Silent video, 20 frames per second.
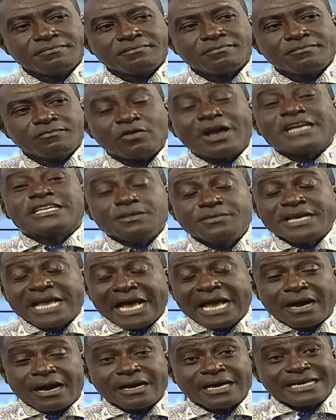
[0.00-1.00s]
Where Jimmy
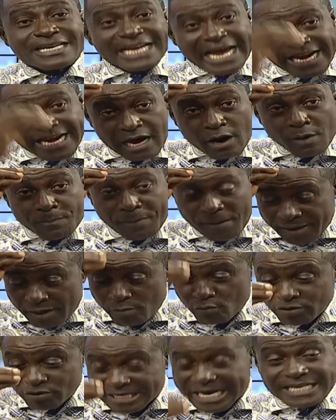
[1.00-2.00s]
are? Dine our papa
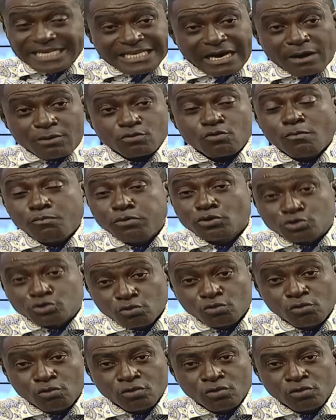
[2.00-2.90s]
would dear John, who but to go.